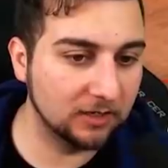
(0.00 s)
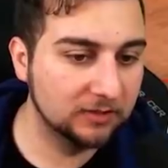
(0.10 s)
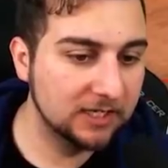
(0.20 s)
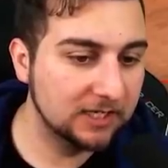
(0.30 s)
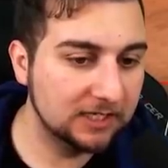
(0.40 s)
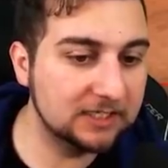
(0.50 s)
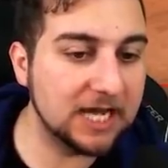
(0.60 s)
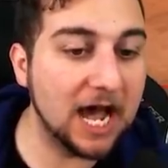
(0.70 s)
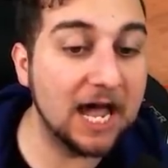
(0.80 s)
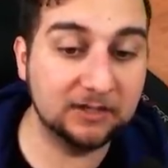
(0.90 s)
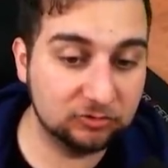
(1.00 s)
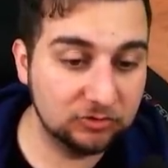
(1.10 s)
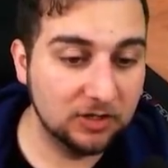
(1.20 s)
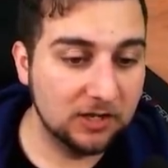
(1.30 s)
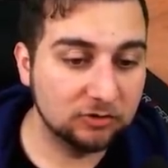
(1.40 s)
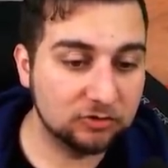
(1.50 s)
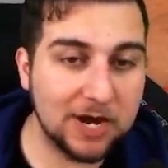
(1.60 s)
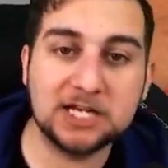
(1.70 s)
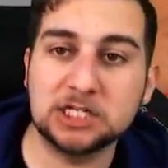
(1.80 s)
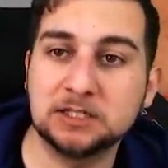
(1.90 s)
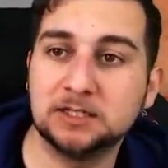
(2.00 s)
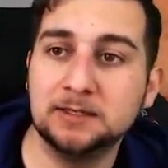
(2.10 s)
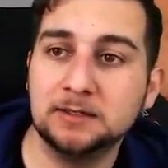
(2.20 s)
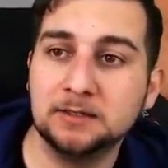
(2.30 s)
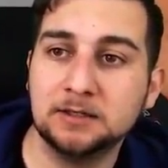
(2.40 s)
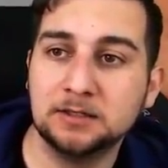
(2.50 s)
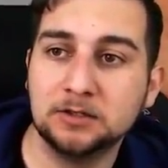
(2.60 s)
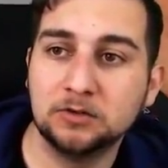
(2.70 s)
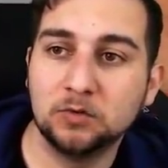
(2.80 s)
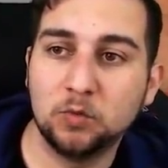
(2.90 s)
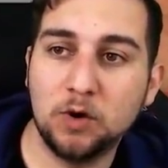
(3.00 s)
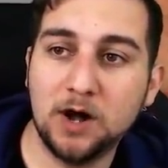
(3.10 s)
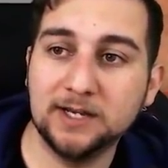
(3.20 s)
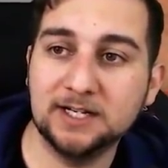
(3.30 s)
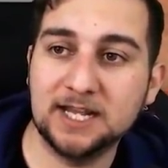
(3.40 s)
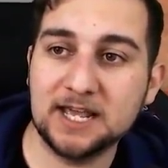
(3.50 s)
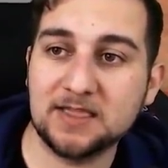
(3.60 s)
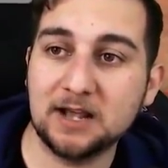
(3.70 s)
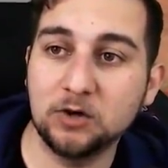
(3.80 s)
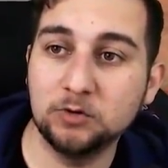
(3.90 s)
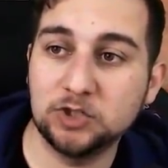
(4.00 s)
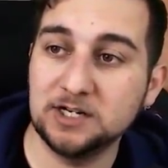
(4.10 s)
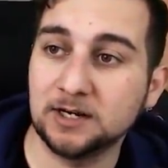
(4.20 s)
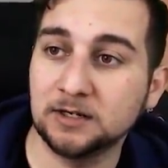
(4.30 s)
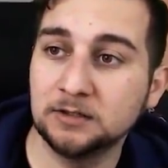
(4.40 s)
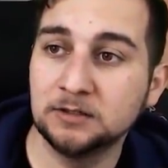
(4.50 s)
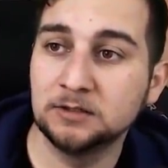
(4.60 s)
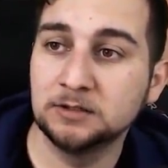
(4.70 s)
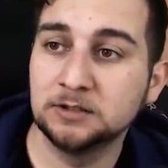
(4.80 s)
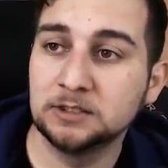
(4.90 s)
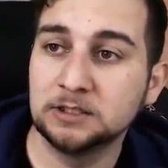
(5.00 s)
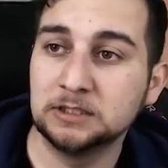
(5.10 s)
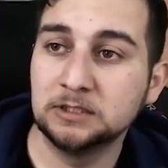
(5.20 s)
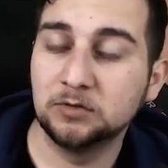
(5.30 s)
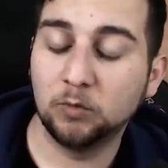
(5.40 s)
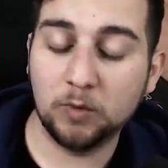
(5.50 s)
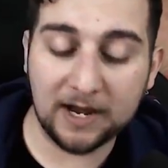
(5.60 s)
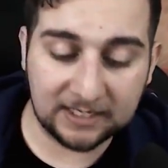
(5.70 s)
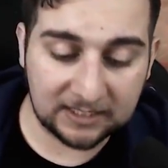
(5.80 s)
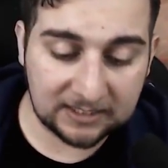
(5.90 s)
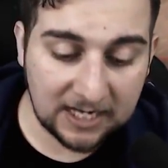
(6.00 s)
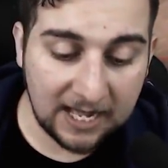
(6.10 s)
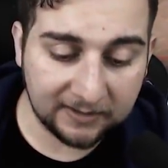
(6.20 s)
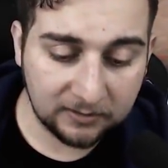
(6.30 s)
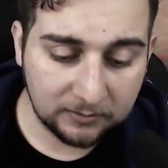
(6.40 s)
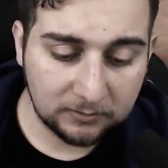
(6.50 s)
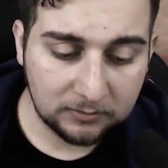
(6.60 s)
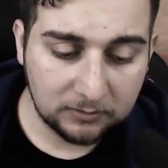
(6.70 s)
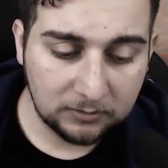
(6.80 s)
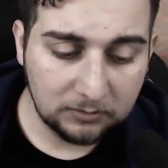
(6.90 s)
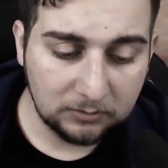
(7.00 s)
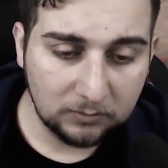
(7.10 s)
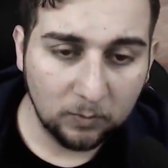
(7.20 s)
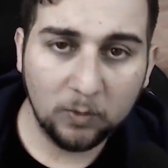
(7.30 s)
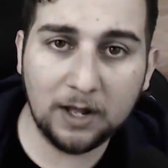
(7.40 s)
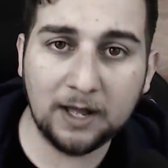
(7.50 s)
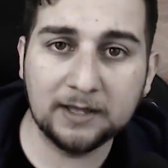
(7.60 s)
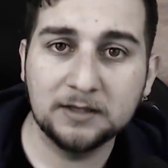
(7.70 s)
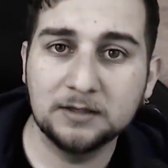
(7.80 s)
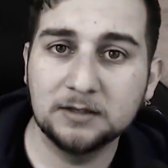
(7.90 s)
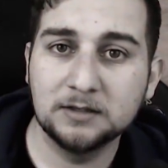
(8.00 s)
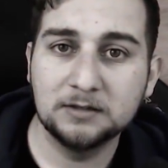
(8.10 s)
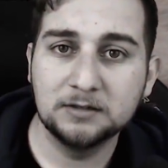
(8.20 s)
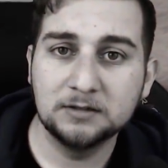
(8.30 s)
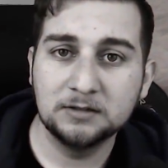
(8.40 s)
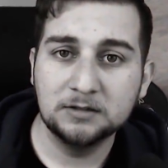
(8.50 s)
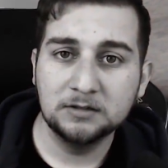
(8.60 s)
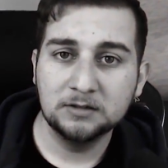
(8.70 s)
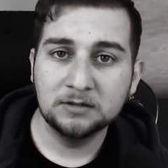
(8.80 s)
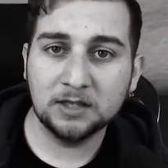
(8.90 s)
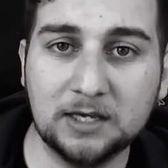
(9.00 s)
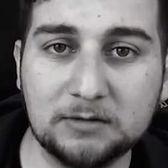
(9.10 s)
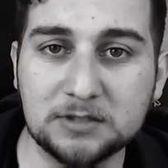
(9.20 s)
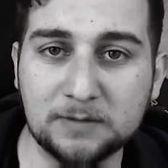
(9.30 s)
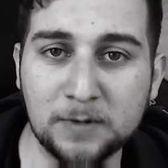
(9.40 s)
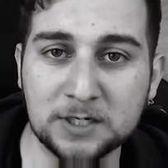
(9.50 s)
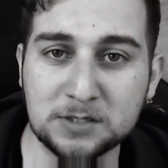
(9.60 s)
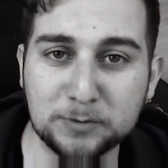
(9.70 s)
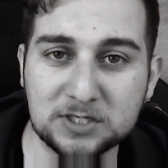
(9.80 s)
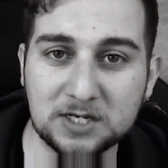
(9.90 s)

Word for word: know. He died, tragically, wanting to get that Gogeta. Why did he die? Why? Hey, what's up, my super